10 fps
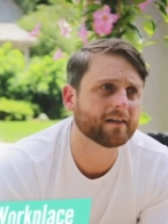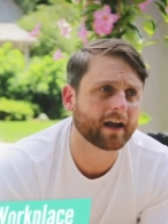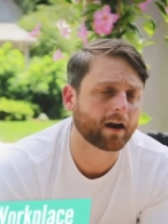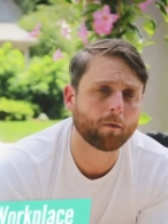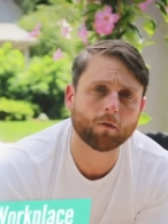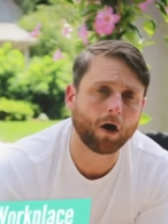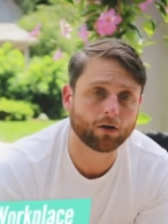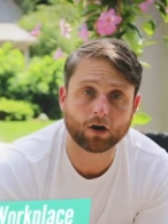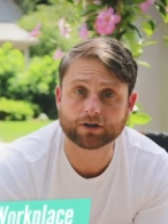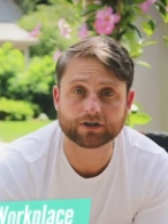like our,
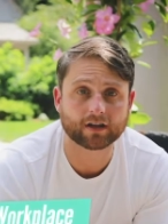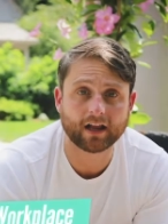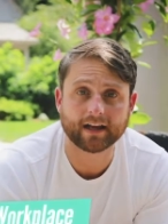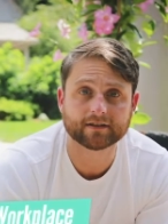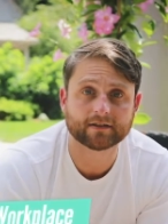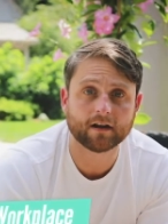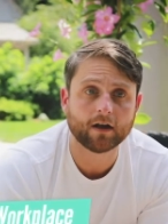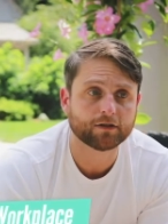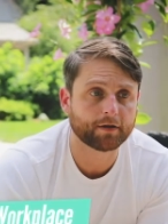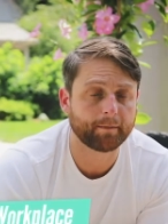our largest client
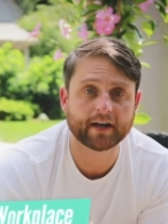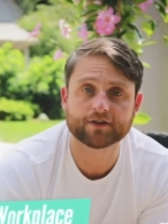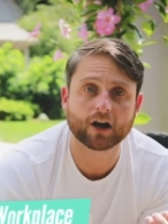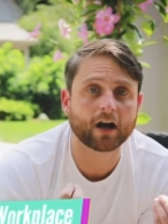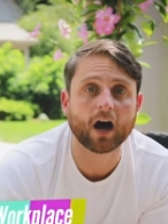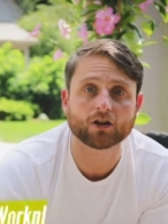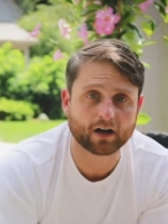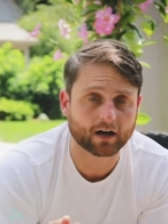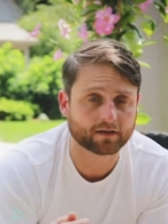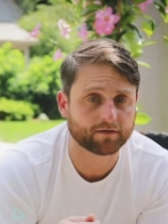to pitch a
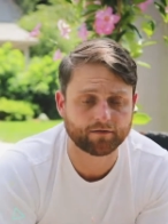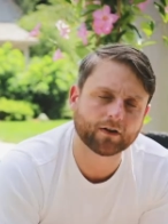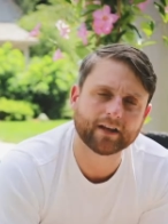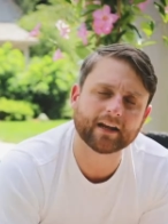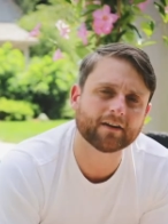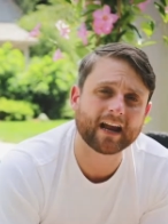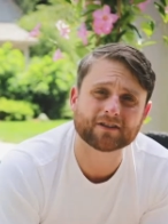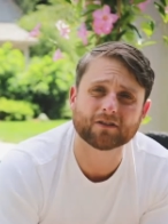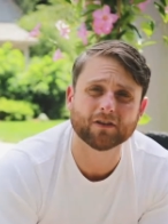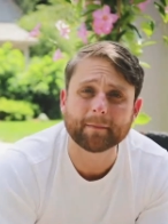contract for the
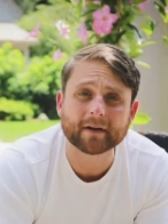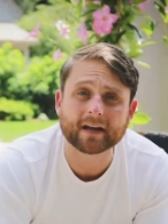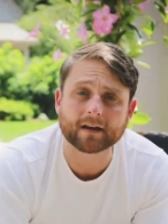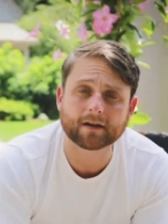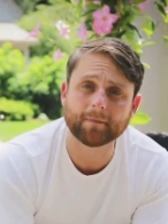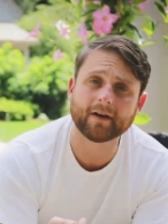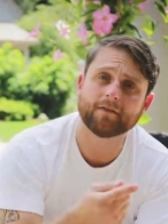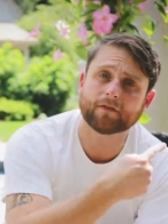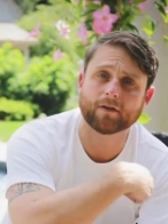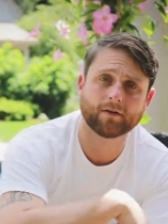International Olympic Committee for